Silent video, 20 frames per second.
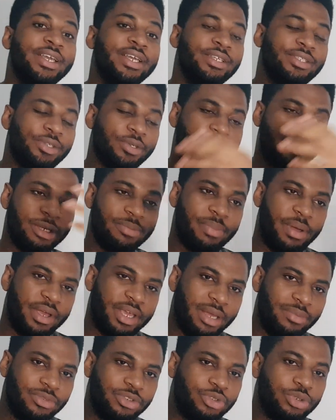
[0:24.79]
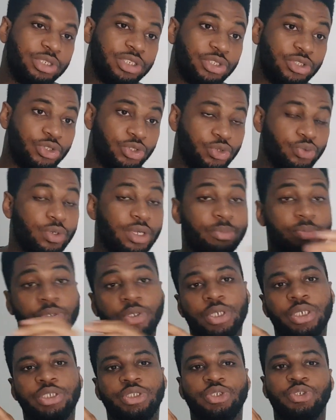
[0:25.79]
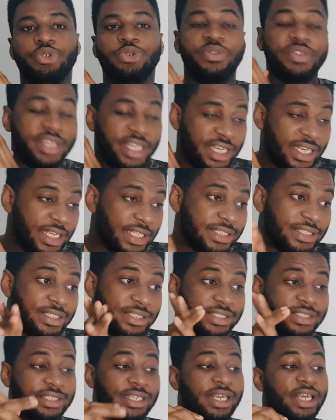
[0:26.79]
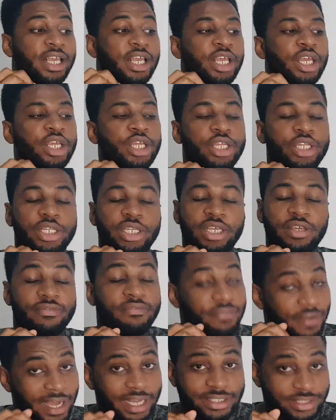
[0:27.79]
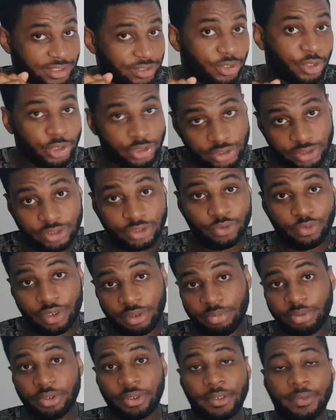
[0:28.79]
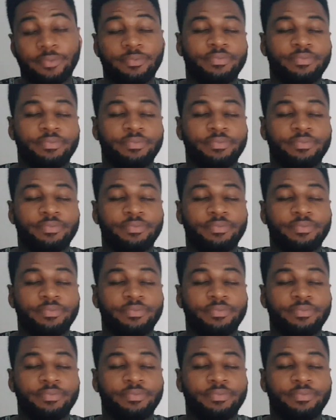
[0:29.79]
do you think biochemistry is doable do you think it is in fact not doable